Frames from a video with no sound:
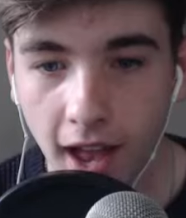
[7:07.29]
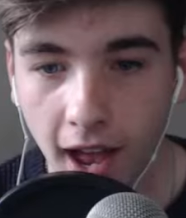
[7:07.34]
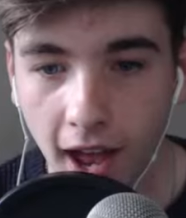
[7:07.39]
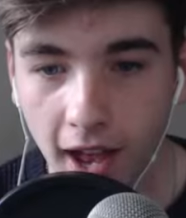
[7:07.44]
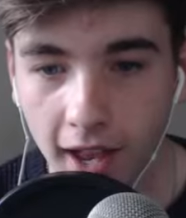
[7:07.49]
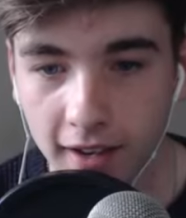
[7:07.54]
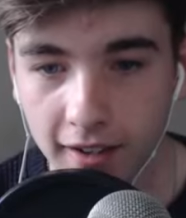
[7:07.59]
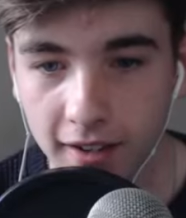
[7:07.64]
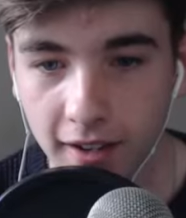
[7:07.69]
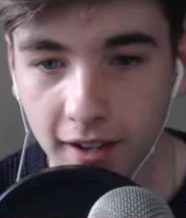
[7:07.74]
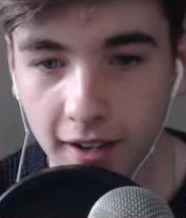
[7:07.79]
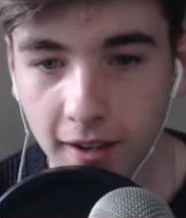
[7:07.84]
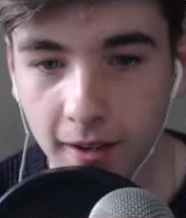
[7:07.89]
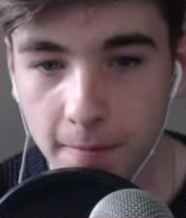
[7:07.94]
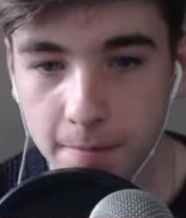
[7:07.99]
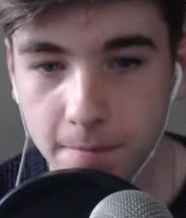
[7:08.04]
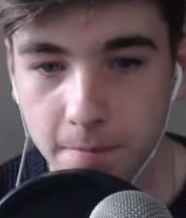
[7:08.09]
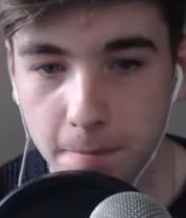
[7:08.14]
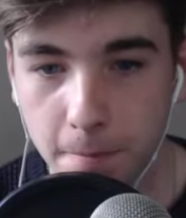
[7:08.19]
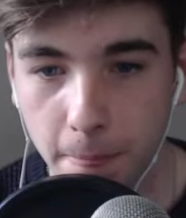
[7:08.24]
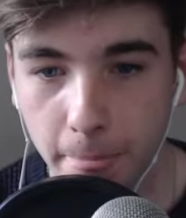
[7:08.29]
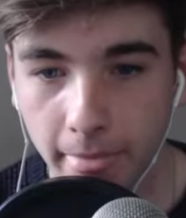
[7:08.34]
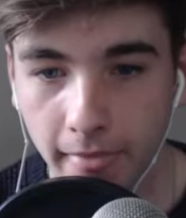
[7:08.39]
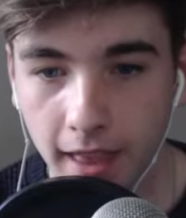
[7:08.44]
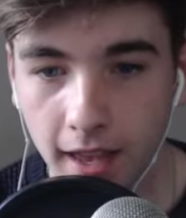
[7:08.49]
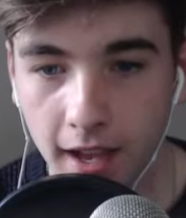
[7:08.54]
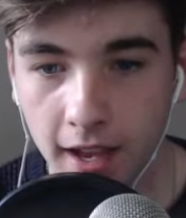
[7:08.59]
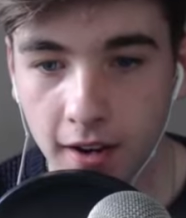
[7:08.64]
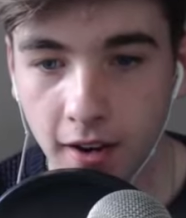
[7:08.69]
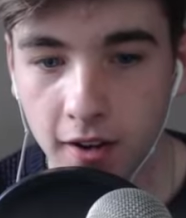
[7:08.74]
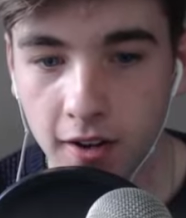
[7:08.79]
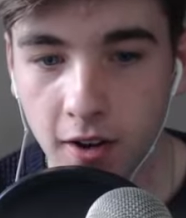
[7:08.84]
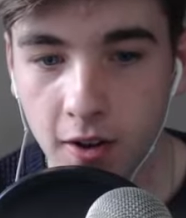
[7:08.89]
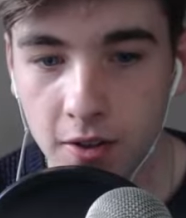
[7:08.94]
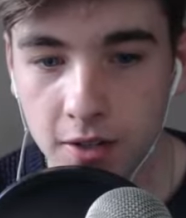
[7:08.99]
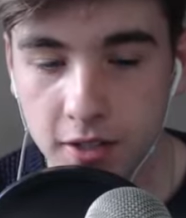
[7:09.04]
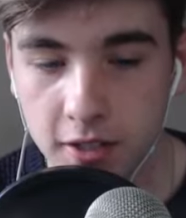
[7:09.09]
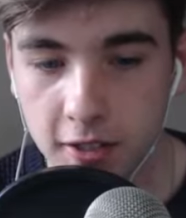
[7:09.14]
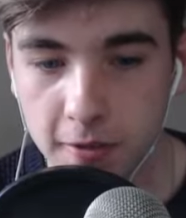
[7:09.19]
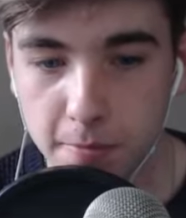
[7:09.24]
And and I know
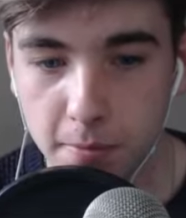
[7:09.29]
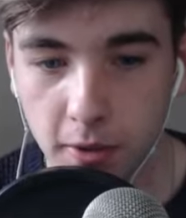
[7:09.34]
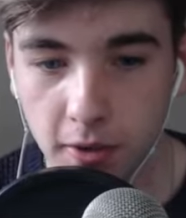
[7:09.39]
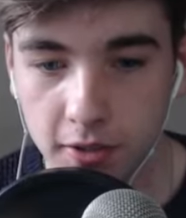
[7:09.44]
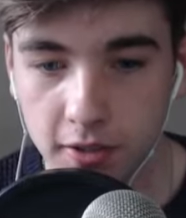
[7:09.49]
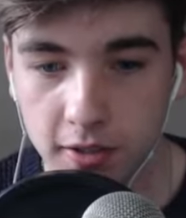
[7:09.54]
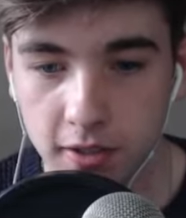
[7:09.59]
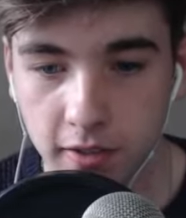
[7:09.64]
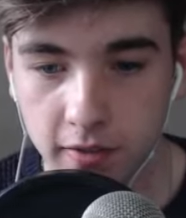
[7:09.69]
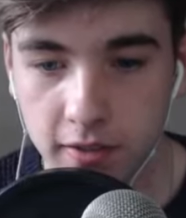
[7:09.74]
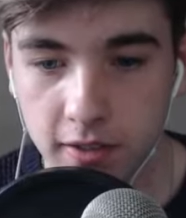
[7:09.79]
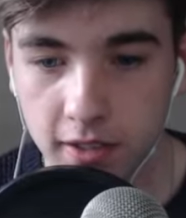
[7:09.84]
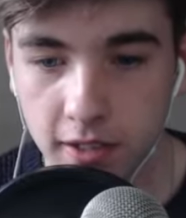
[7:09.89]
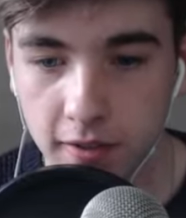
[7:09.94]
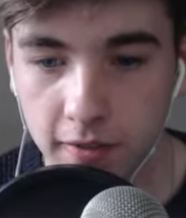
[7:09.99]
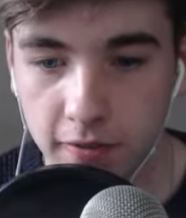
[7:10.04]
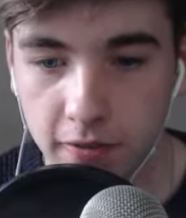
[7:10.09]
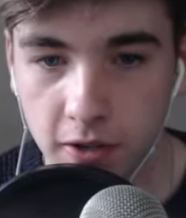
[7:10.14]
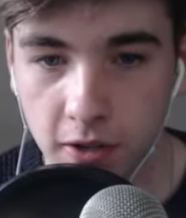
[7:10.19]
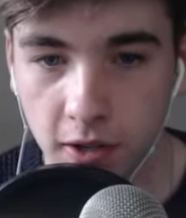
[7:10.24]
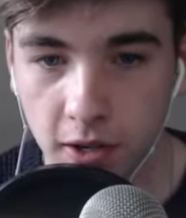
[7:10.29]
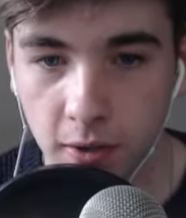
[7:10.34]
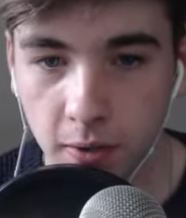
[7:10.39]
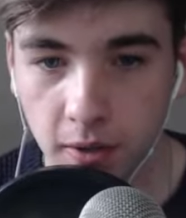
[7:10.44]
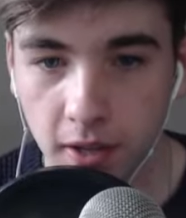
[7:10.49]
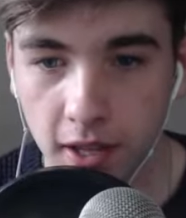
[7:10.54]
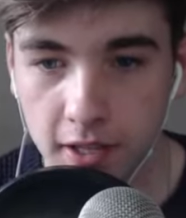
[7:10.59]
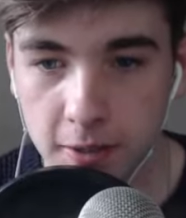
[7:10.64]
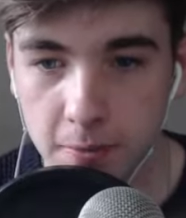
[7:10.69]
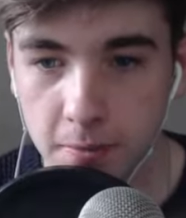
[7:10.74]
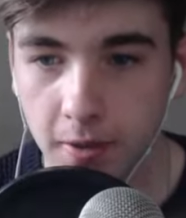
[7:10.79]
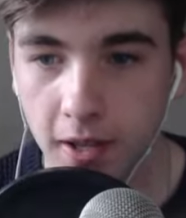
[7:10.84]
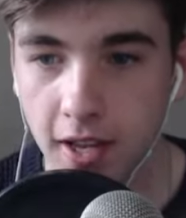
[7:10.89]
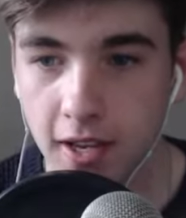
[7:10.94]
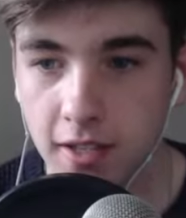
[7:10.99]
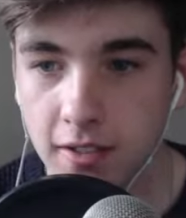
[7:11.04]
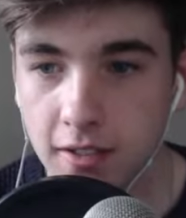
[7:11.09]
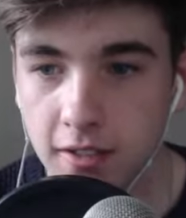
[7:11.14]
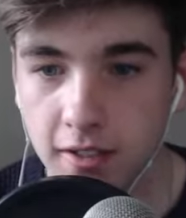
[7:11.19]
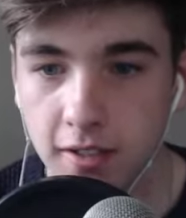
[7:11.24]
this is a boss because I've seen a few little Let's
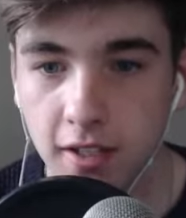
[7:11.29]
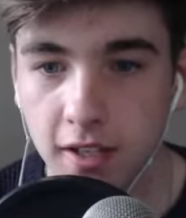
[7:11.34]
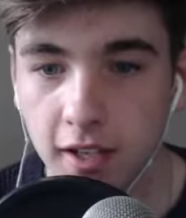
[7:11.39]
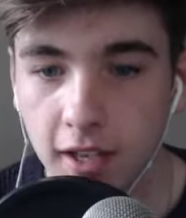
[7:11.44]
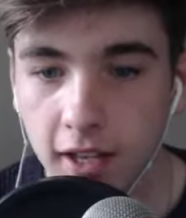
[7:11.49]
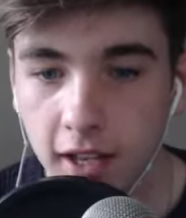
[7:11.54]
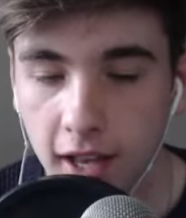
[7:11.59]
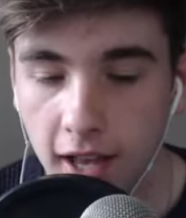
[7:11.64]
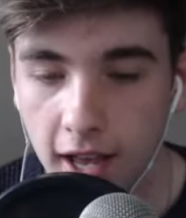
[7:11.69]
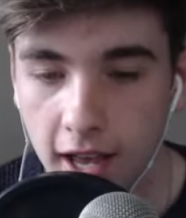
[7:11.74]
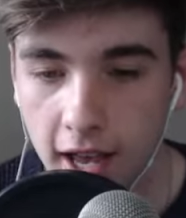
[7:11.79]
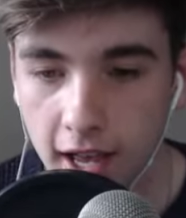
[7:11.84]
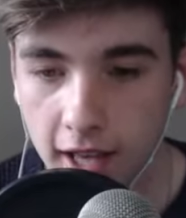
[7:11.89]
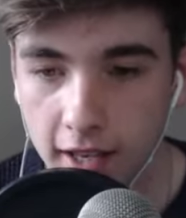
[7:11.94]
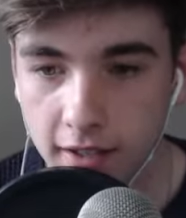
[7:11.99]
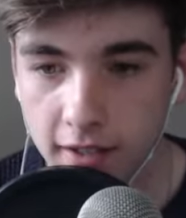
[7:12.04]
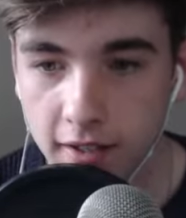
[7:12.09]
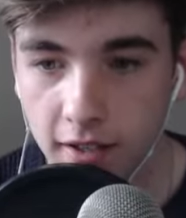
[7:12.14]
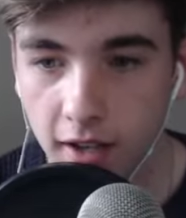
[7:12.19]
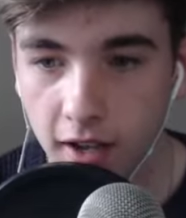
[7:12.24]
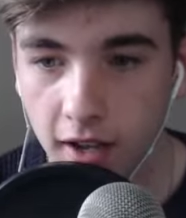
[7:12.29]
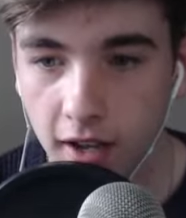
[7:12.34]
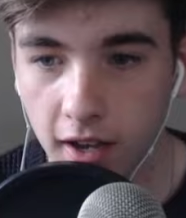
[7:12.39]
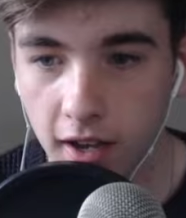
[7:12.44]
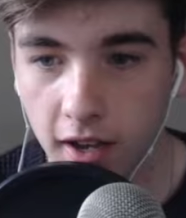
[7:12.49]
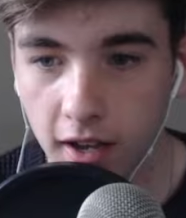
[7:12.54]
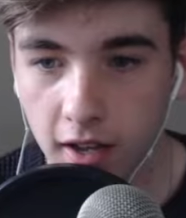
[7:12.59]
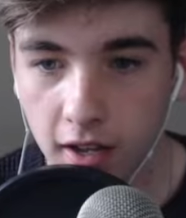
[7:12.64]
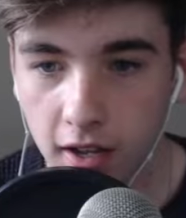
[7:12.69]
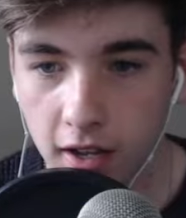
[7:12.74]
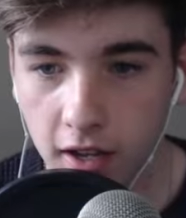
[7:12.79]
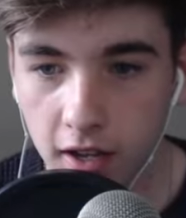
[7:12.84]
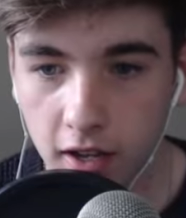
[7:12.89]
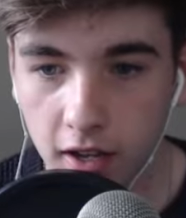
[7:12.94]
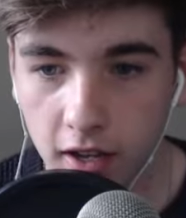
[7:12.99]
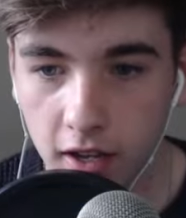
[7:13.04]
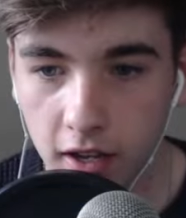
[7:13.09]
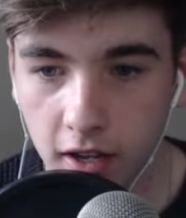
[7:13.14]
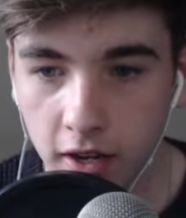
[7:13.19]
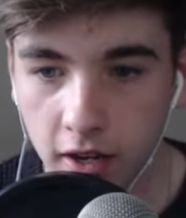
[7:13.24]
Plays. And uh,
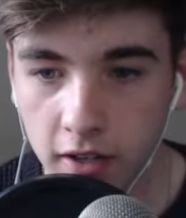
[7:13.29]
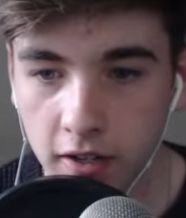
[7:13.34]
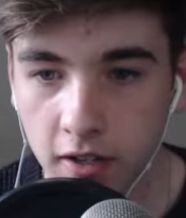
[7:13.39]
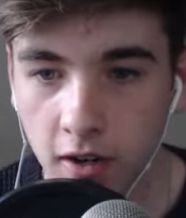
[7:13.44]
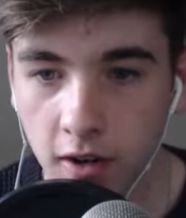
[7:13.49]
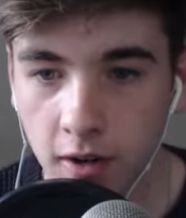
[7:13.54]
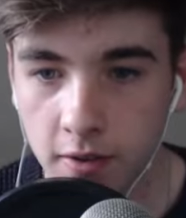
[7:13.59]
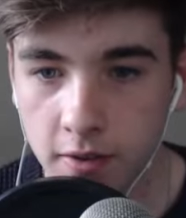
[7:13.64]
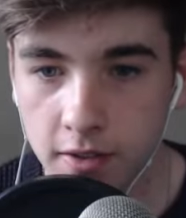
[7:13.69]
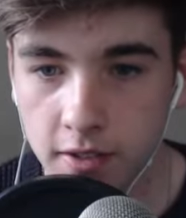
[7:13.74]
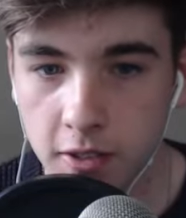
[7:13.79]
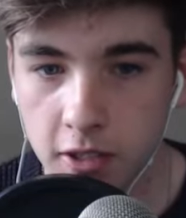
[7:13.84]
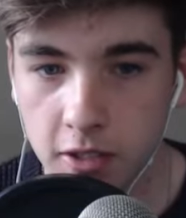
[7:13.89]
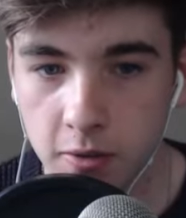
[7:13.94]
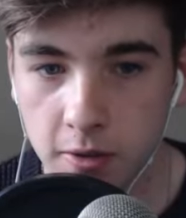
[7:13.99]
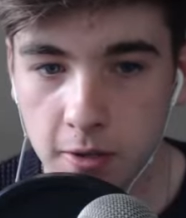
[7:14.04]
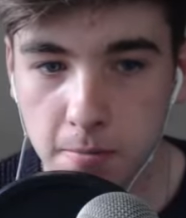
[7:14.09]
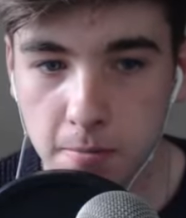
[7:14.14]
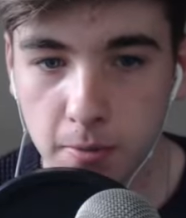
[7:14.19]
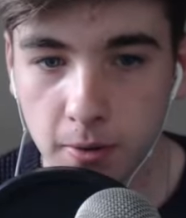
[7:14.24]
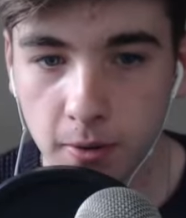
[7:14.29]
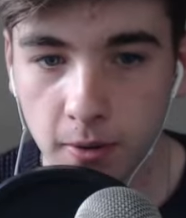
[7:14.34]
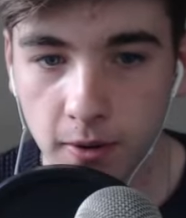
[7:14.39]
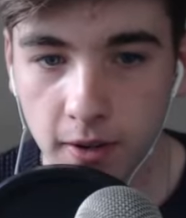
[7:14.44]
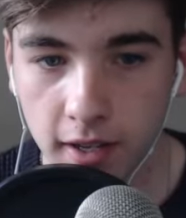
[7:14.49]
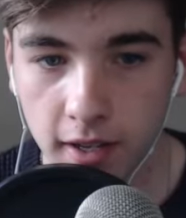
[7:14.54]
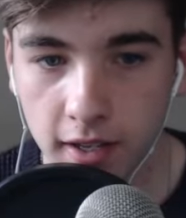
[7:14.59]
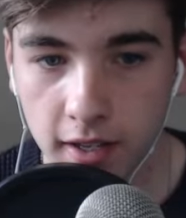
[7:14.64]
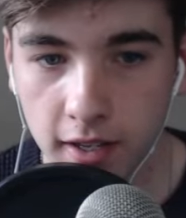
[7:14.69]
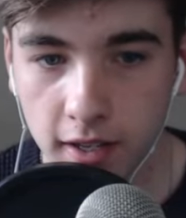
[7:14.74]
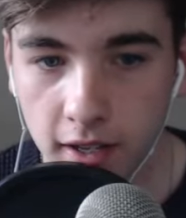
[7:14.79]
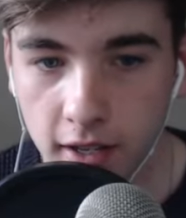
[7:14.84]
I know this sweet boy,